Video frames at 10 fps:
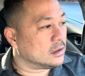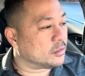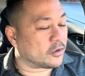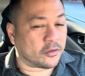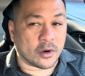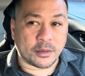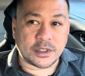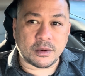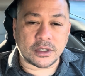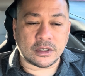performance
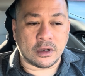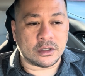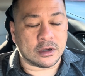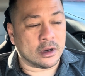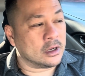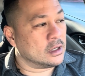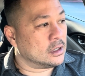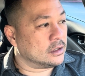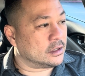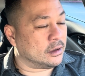martial arts? Or
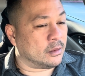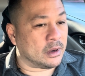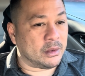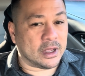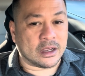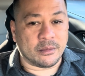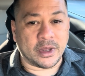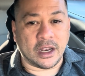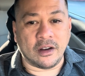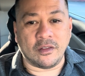do you want to be a
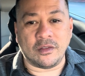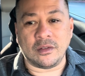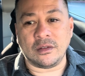competitive